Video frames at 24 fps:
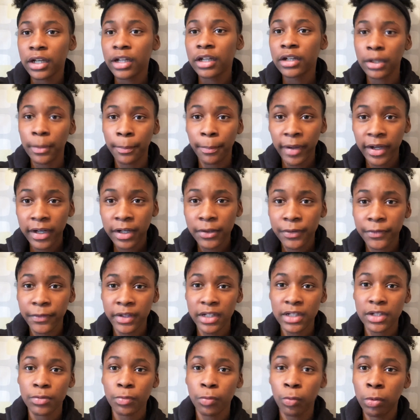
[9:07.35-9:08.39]
the
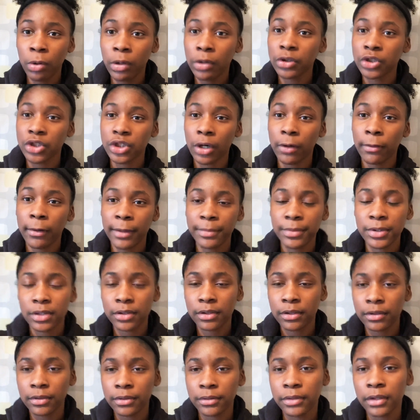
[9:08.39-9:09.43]
benefits will show up
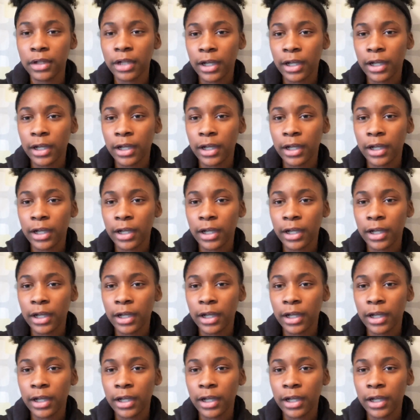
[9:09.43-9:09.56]
soon.